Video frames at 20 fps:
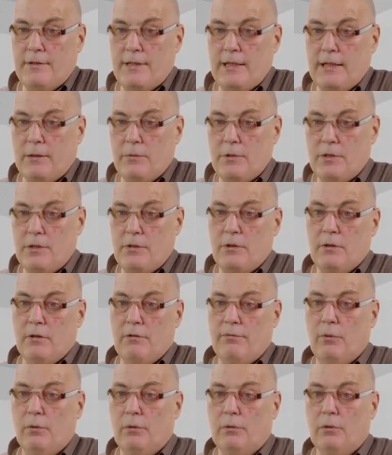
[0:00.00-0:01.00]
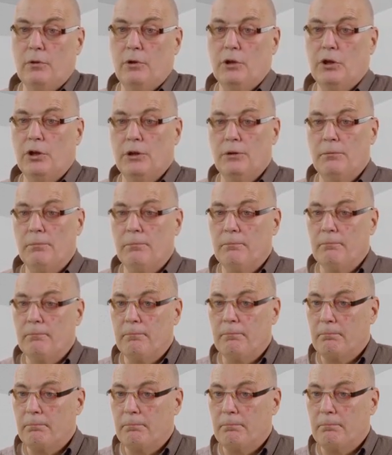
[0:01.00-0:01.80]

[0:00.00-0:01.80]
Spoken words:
sequence during the fault condition.